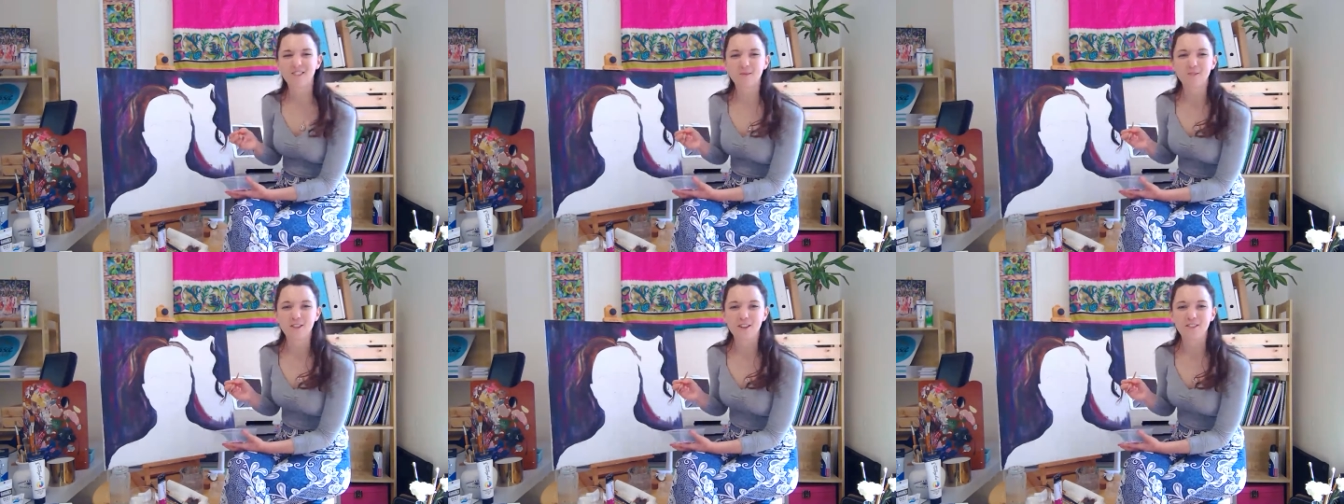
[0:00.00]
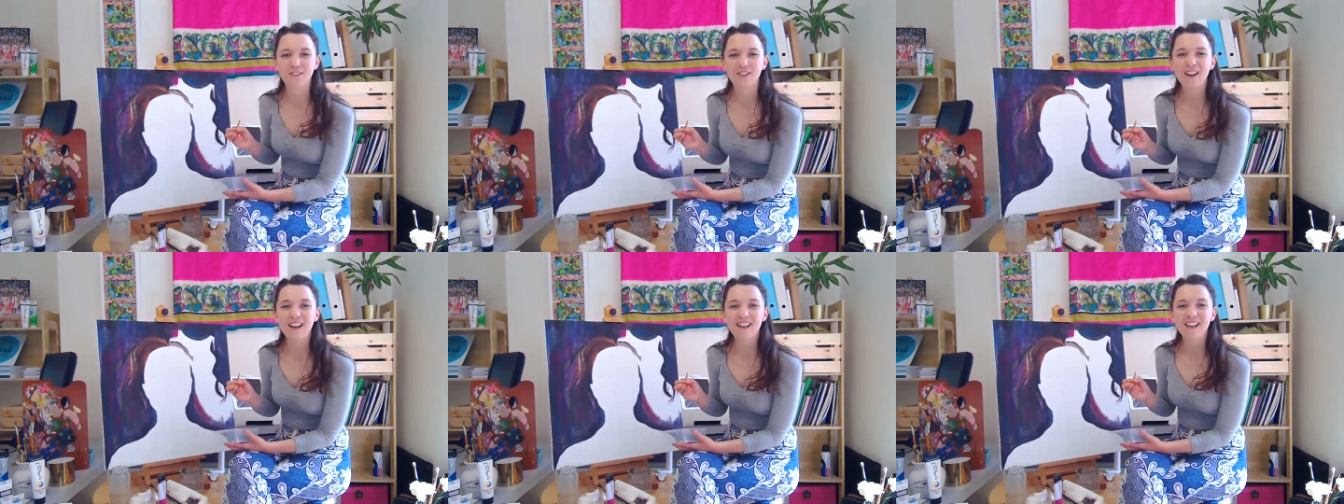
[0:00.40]
lost my train of
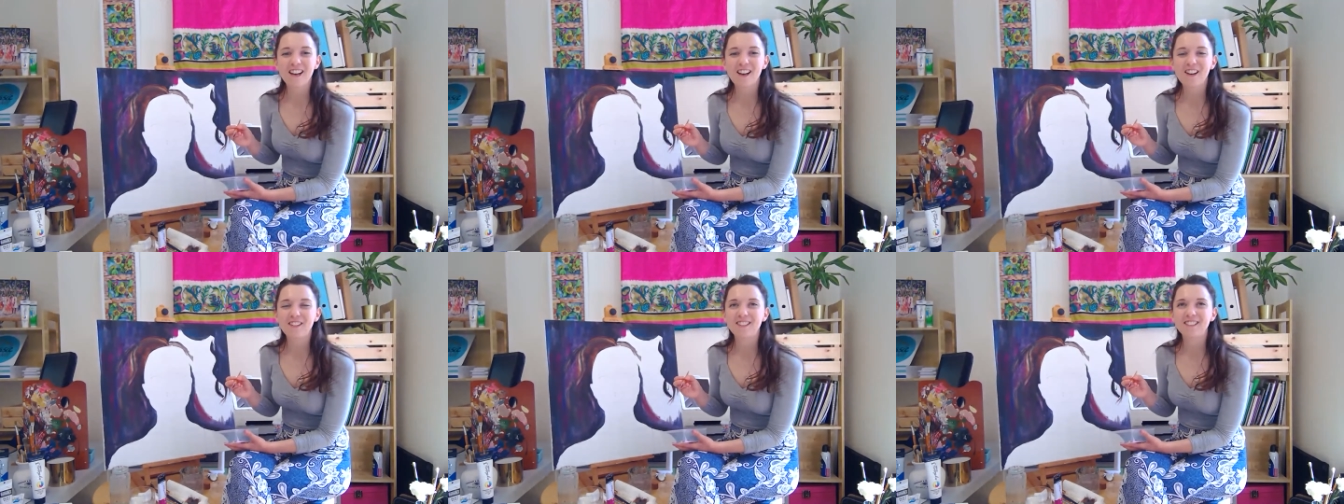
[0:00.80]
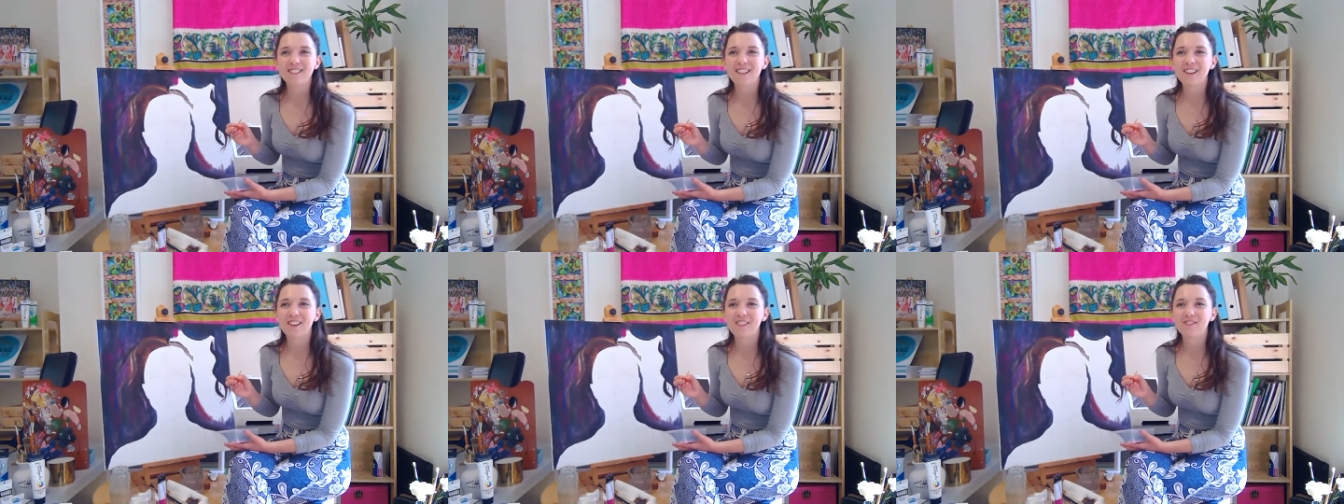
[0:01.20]
thought. And
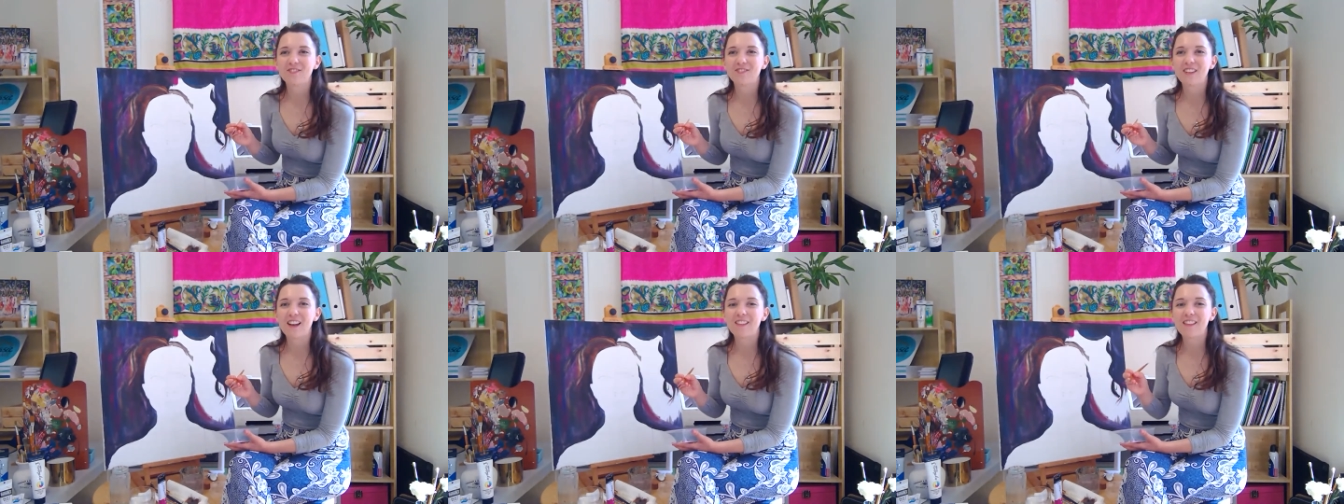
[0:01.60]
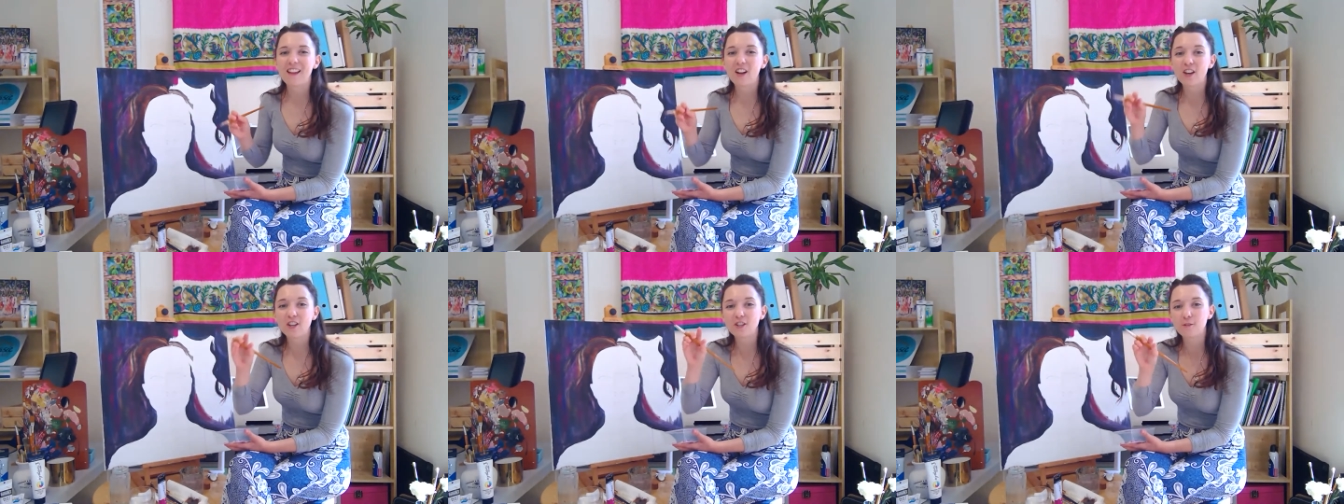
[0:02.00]
then
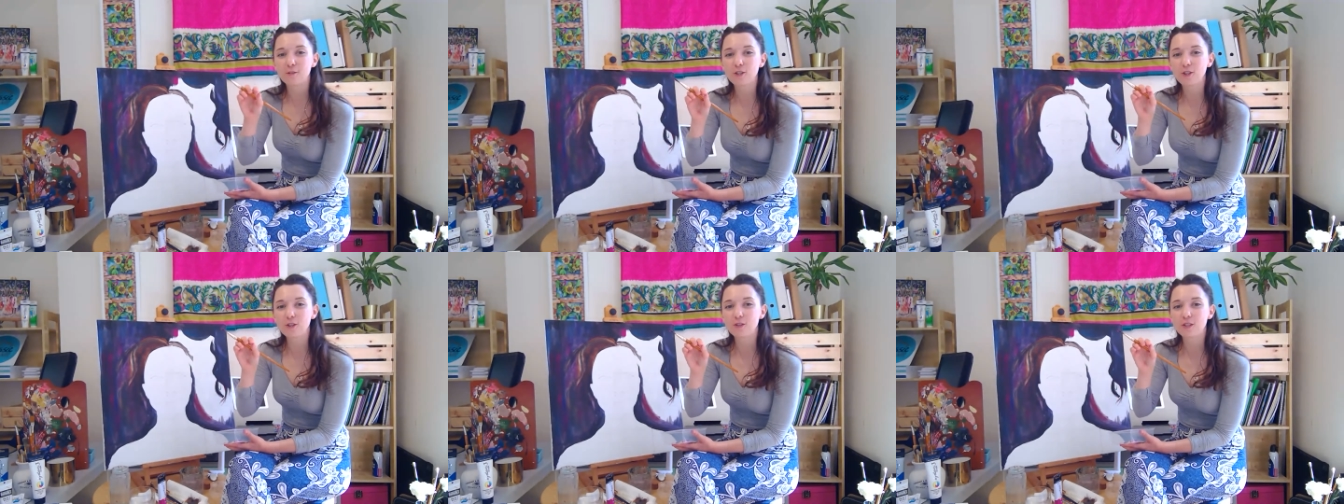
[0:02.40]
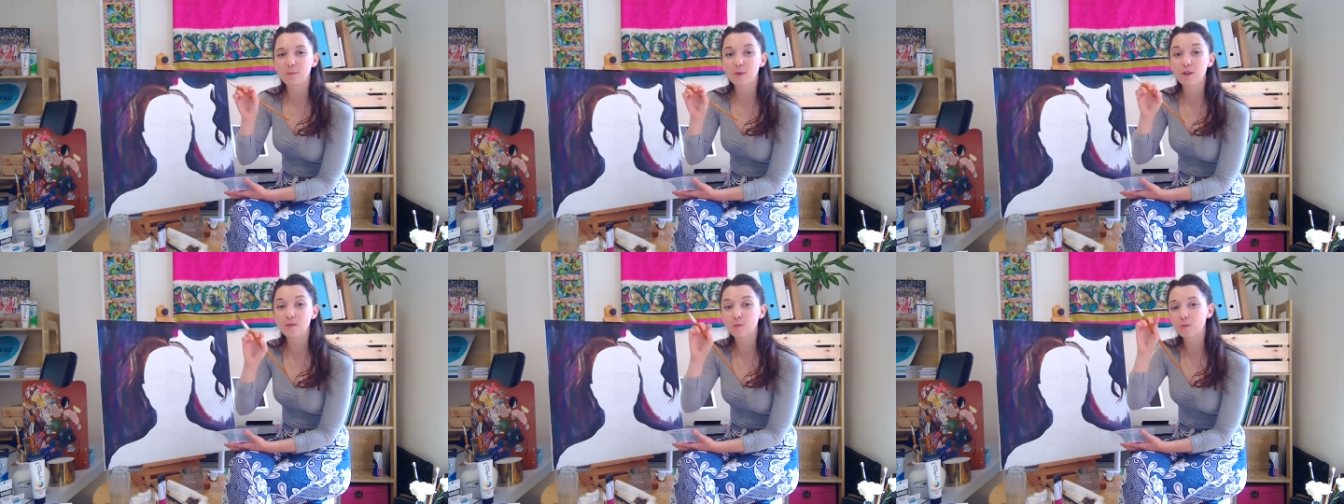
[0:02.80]
I could use a
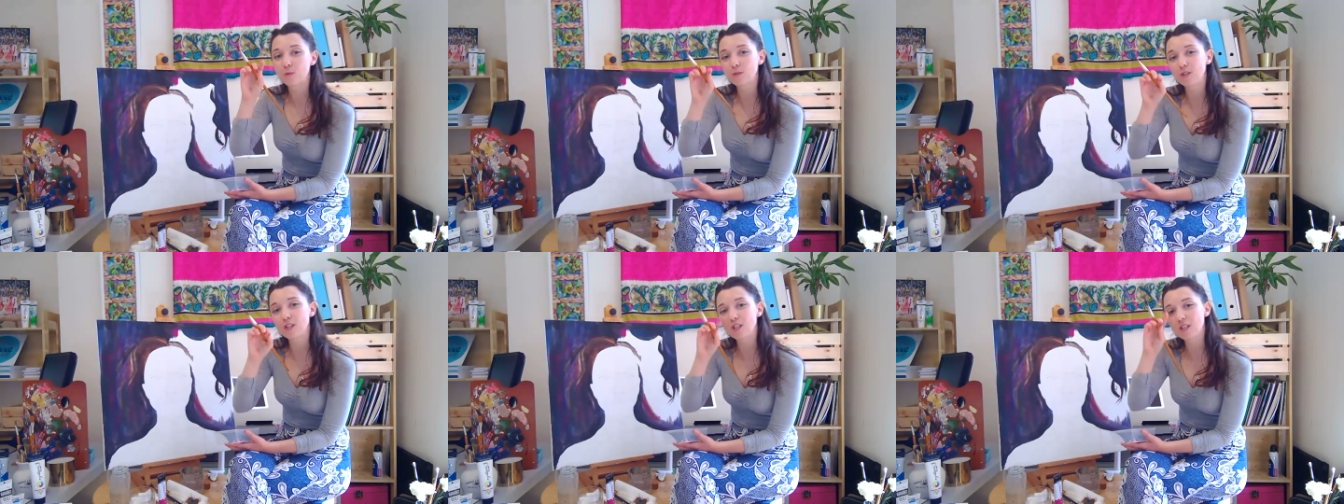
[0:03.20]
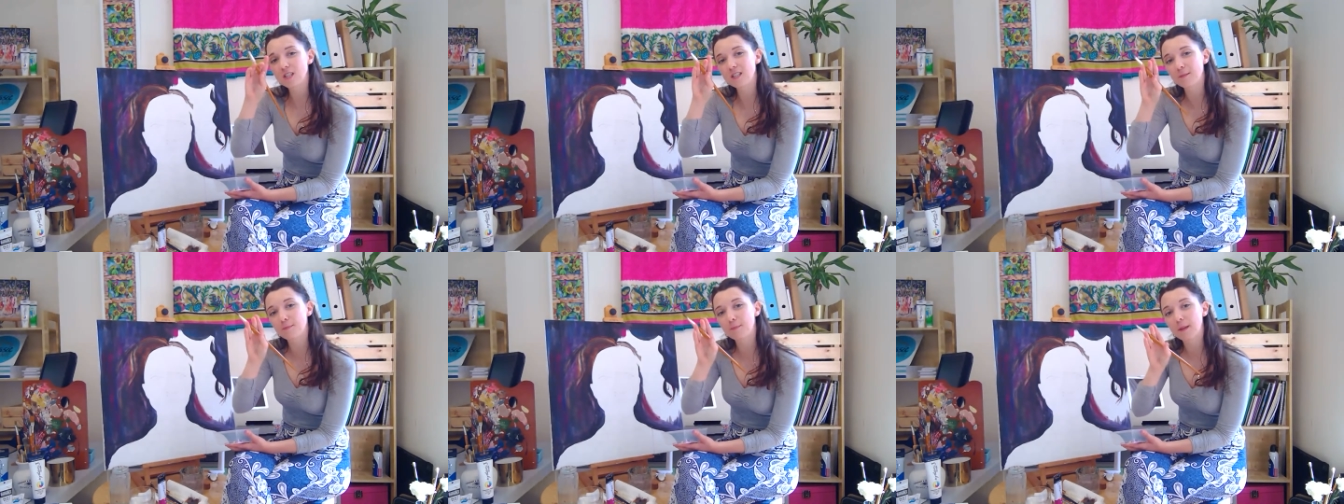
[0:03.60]
bit of water just
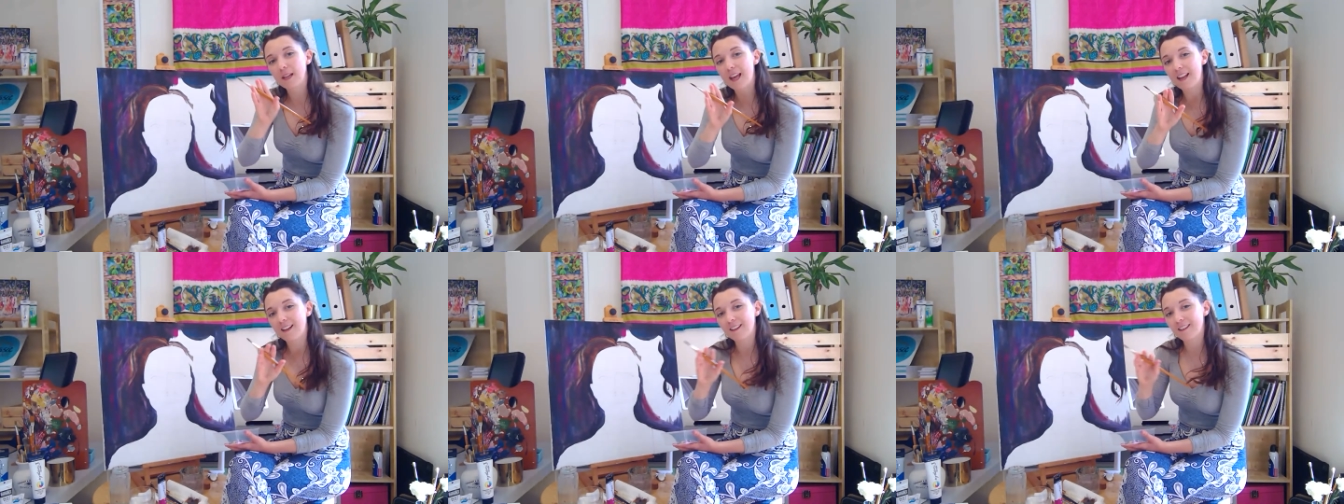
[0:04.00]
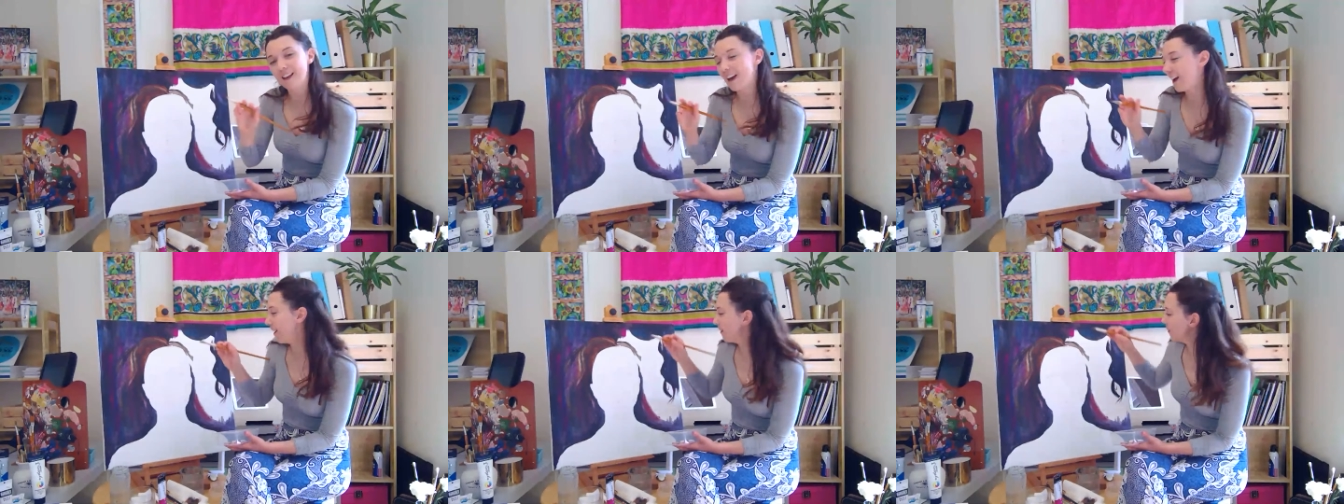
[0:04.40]
to blend that
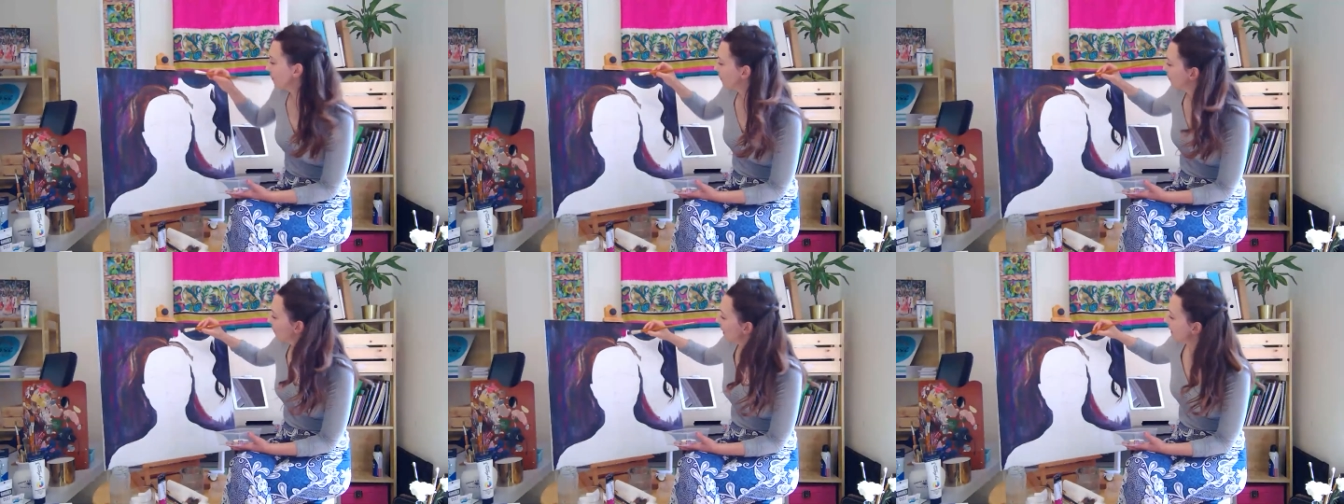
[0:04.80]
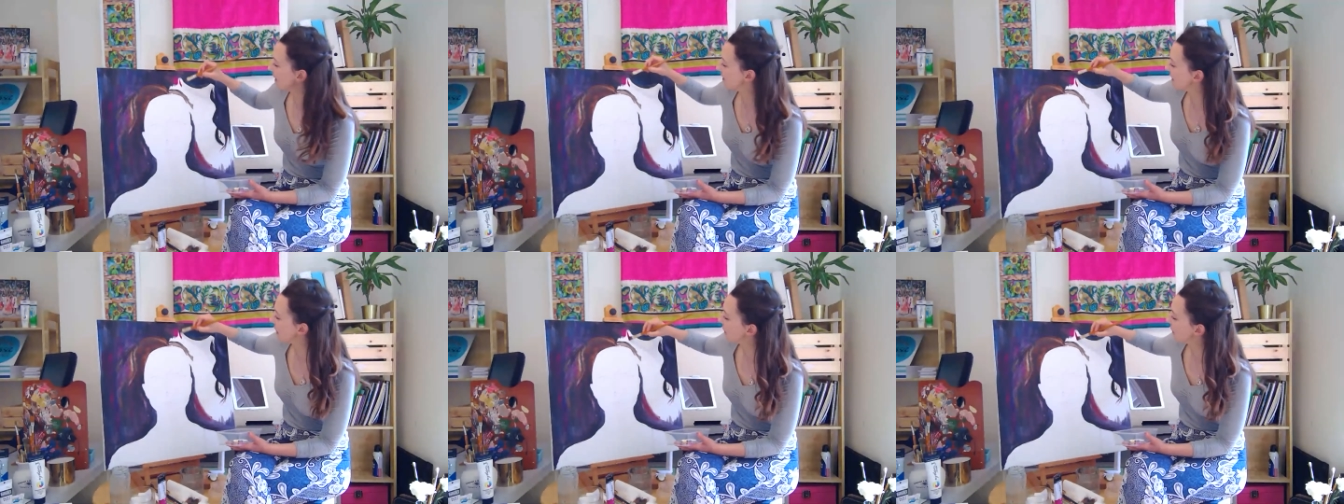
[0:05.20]
out. And that's how